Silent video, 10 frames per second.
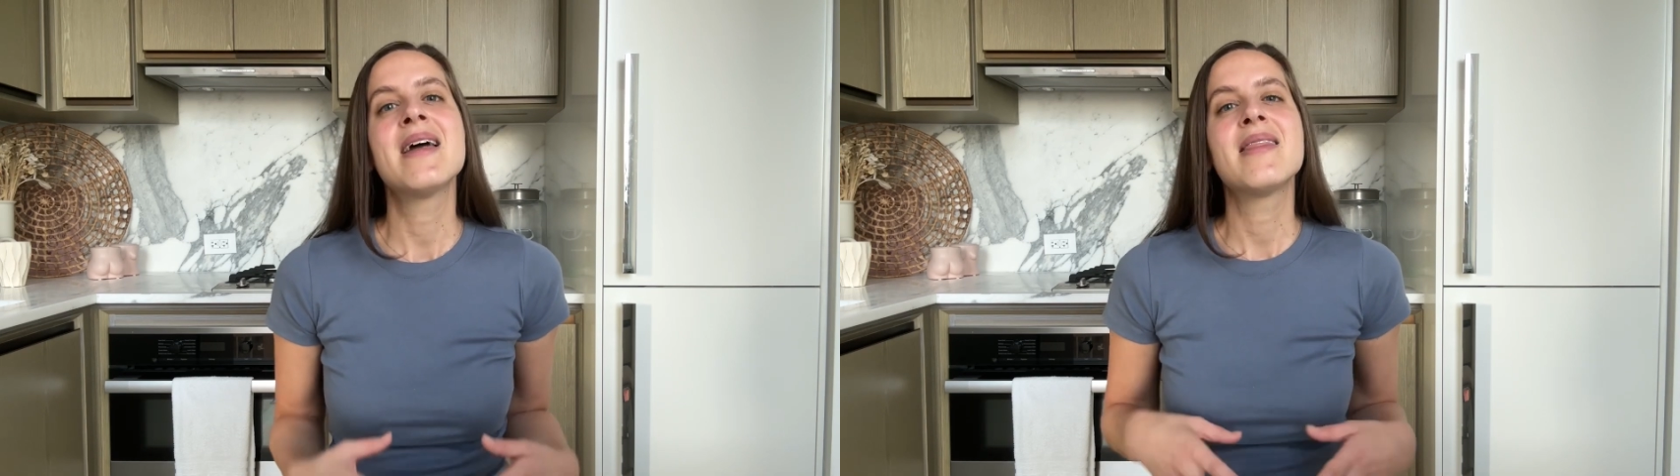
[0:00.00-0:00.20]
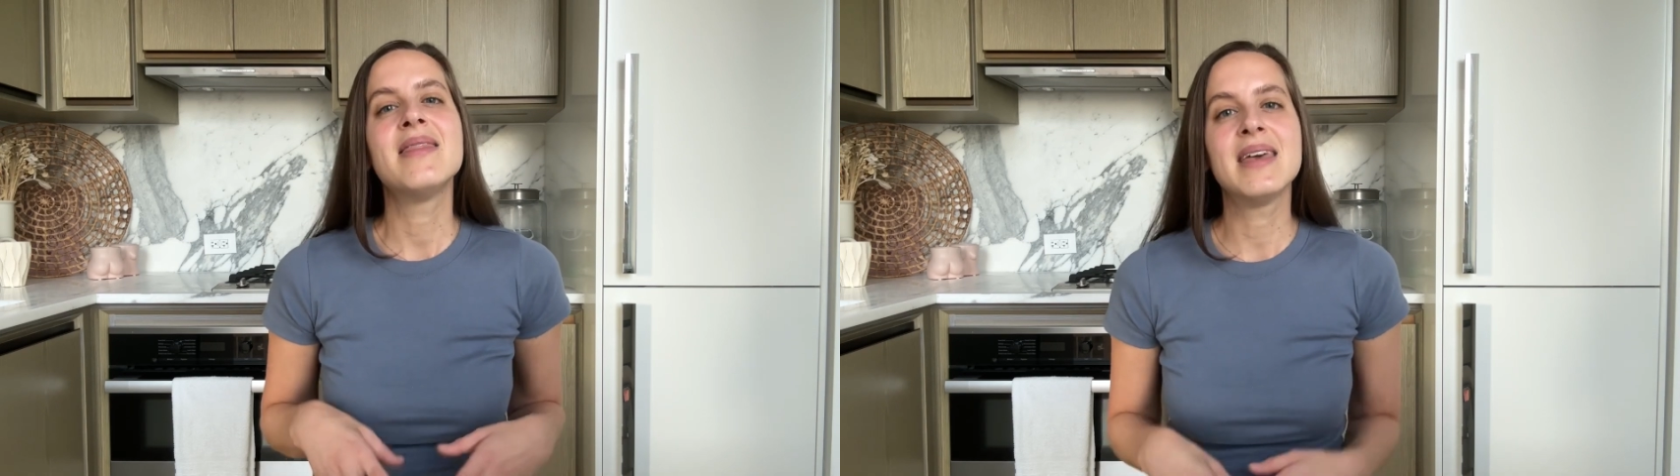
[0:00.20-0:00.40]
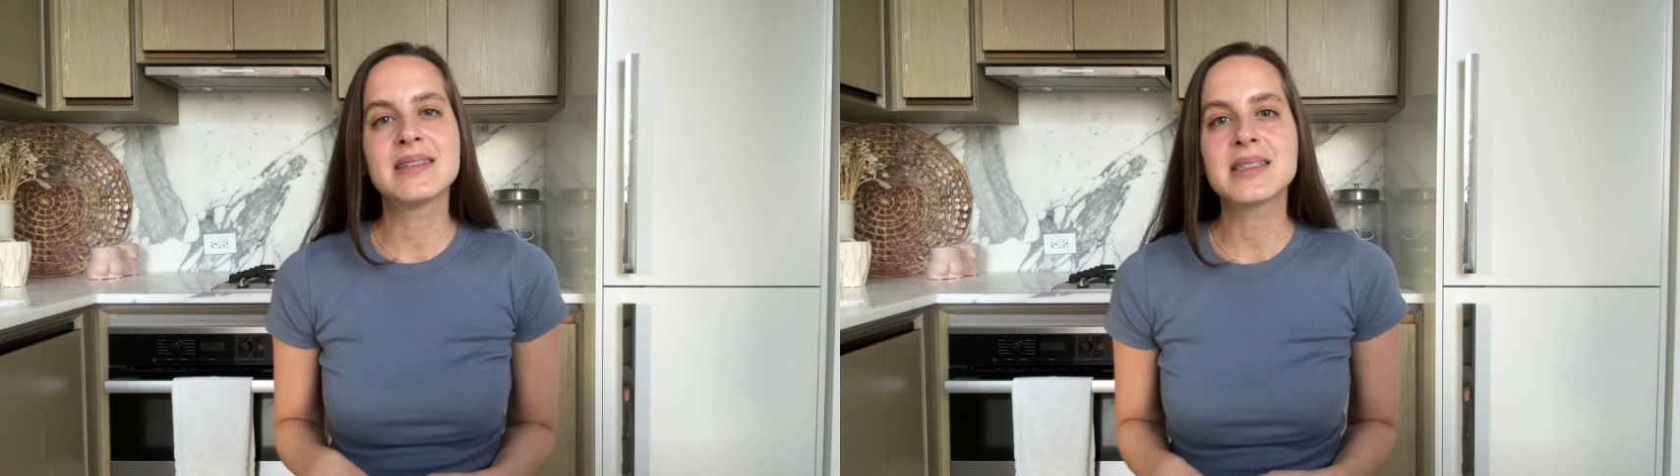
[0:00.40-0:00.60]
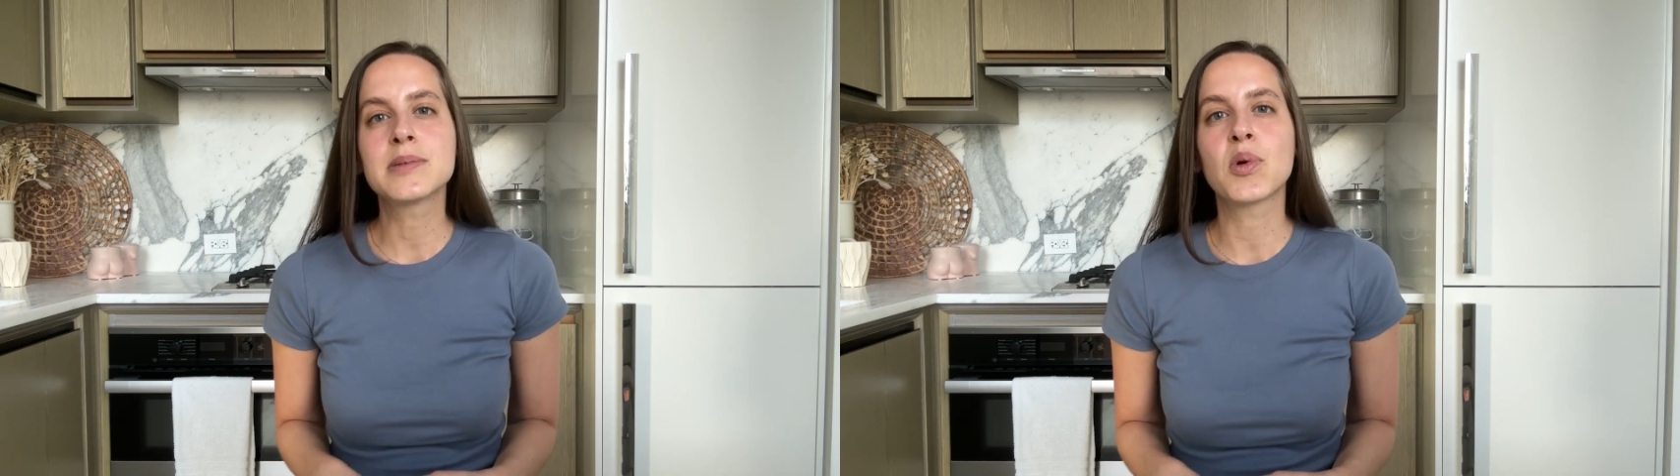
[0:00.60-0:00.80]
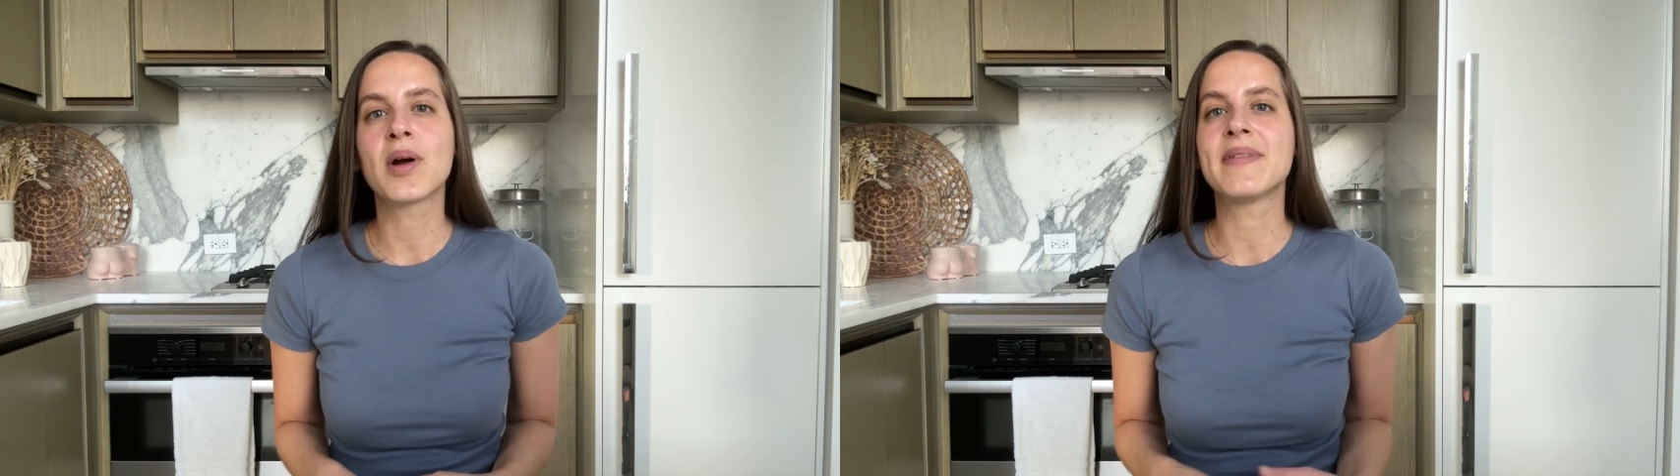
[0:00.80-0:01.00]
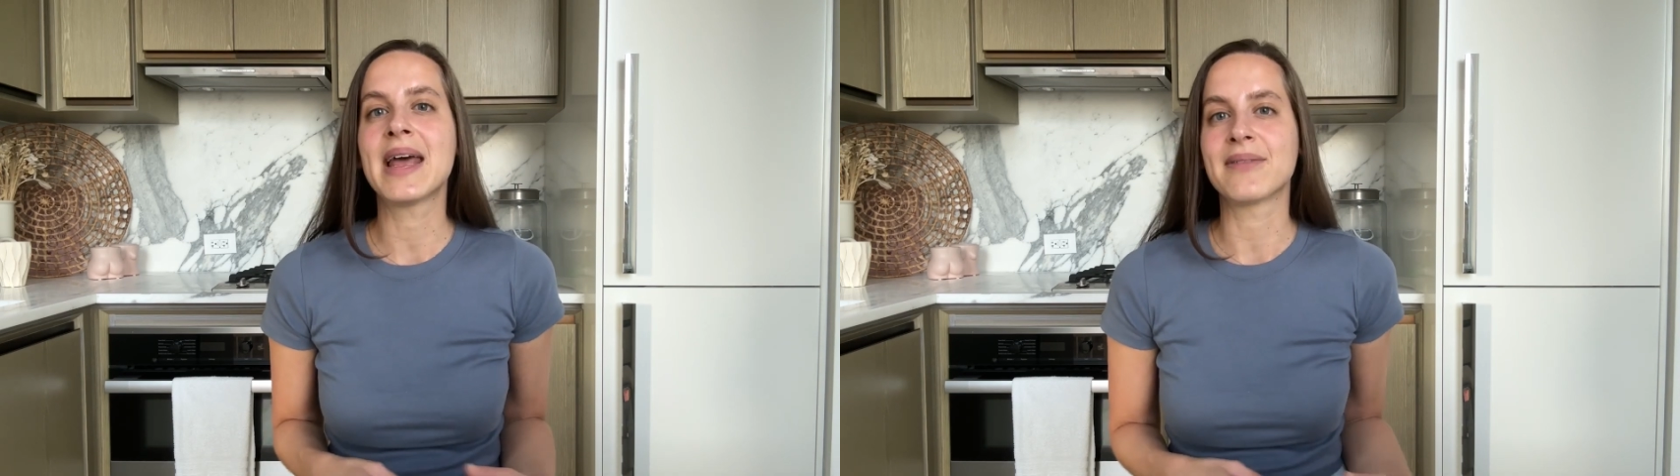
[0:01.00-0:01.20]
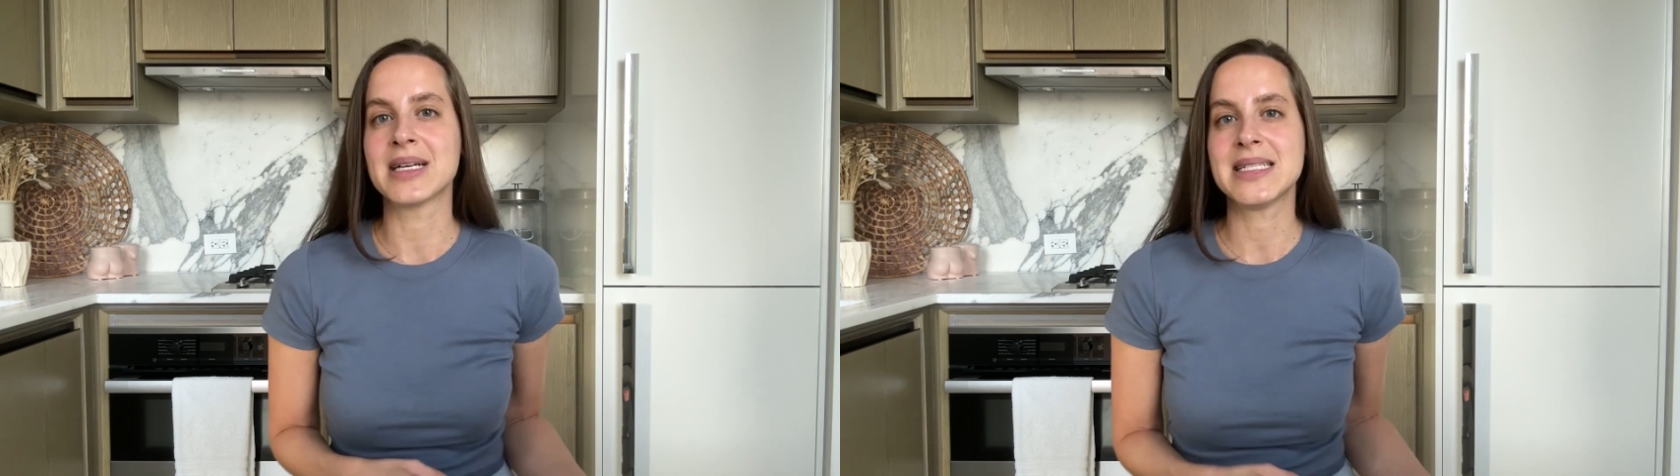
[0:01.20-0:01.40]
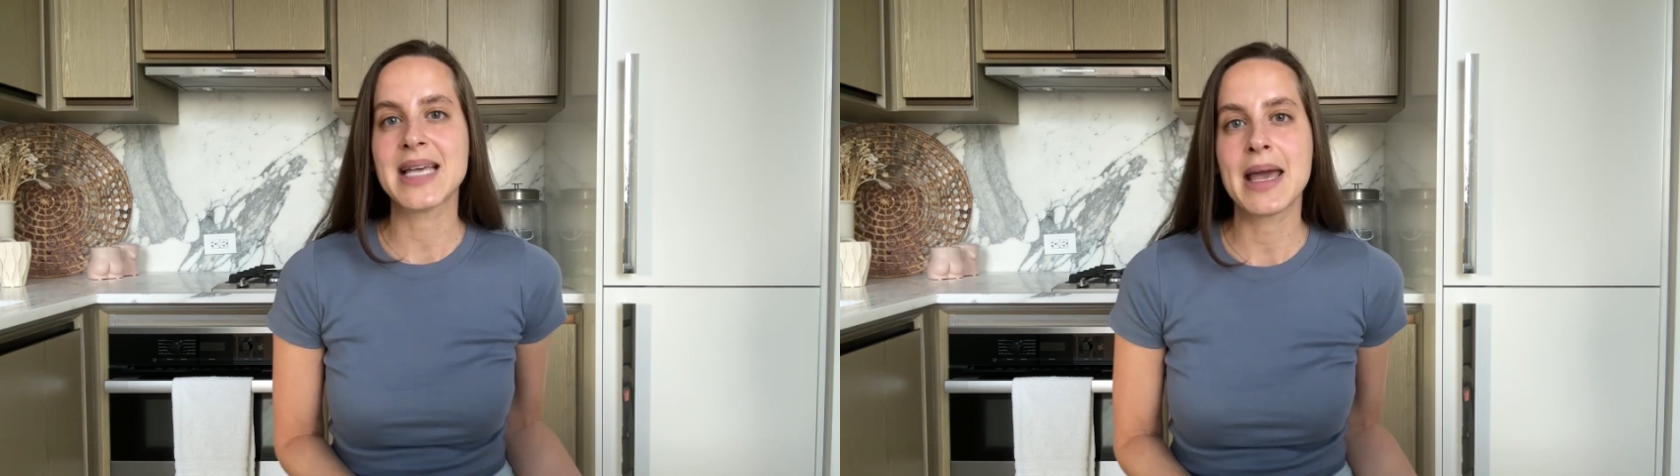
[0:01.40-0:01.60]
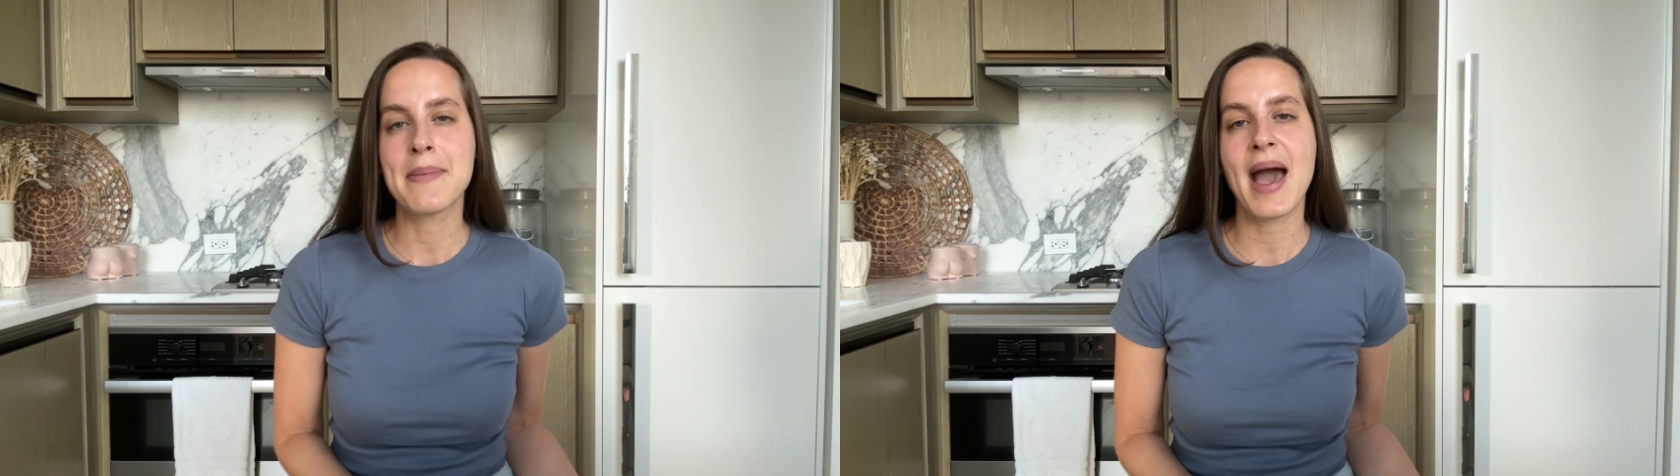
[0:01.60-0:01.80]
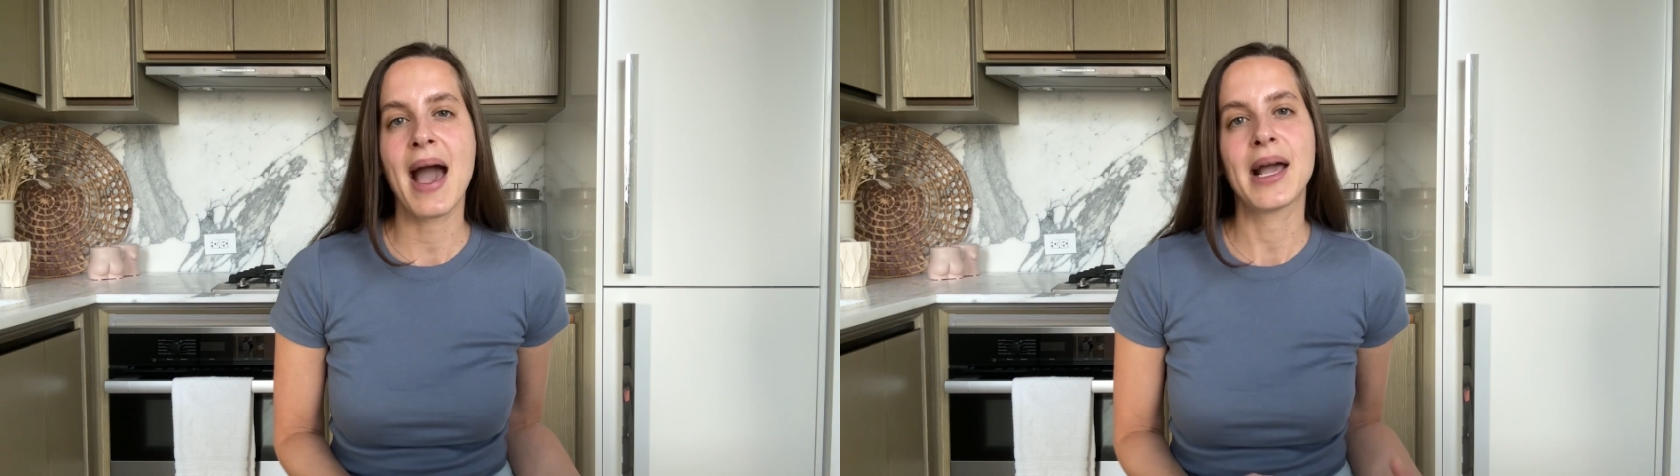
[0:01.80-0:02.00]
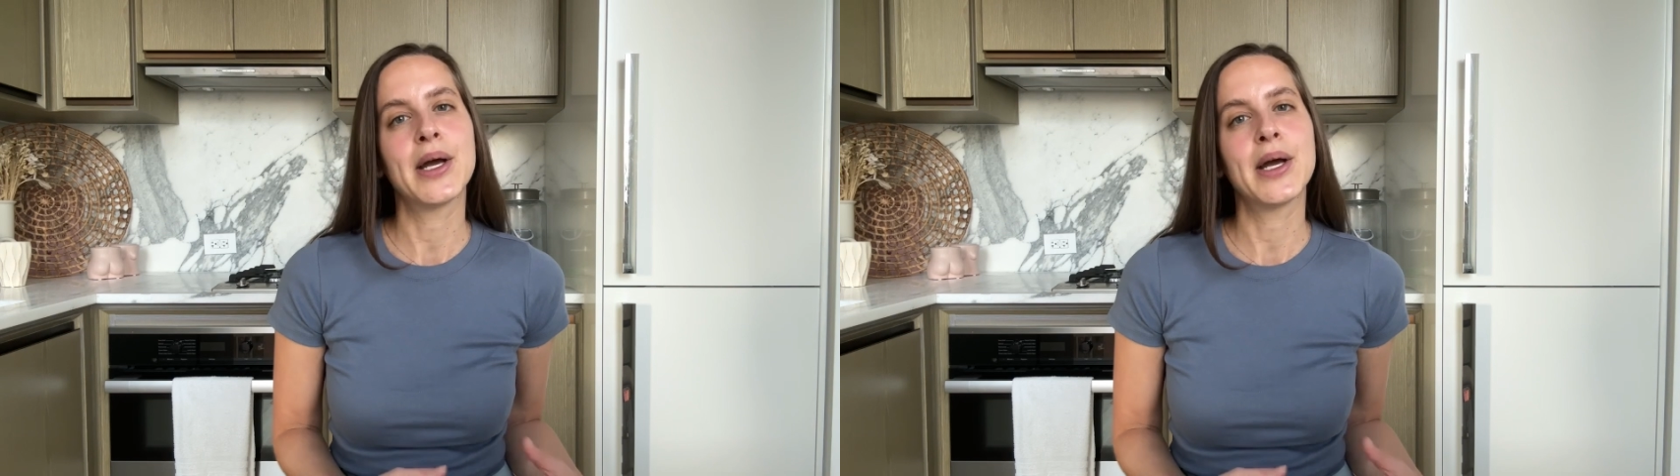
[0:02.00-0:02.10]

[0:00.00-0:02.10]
This is more of an everyday bag,